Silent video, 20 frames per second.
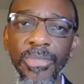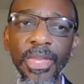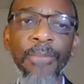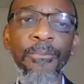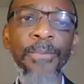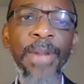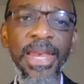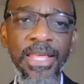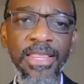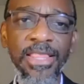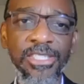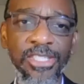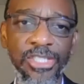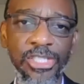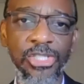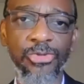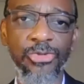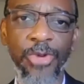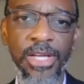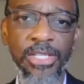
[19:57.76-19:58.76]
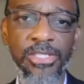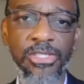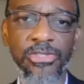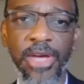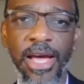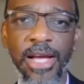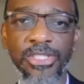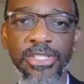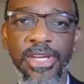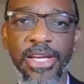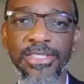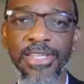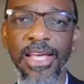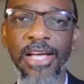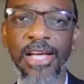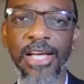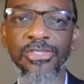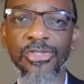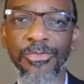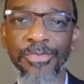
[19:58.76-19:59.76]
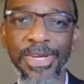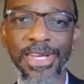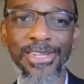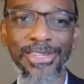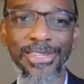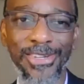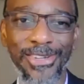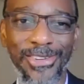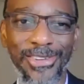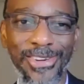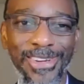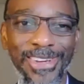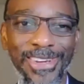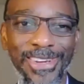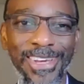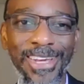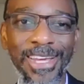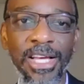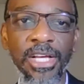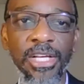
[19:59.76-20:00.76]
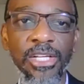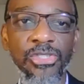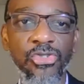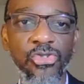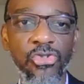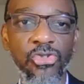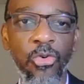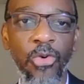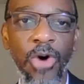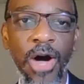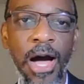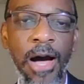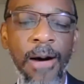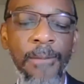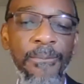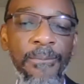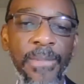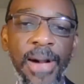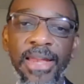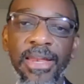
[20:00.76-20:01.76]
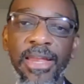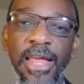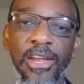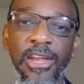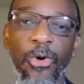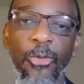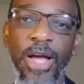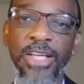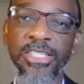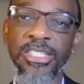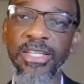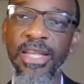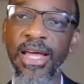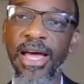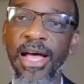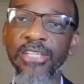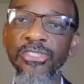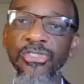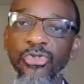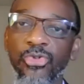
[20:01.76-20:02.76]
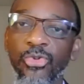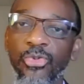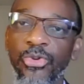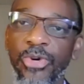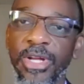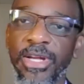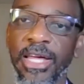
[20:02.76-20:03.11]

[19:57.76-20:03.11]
many of these situations are actually exacerbated. So, and a question asked too, in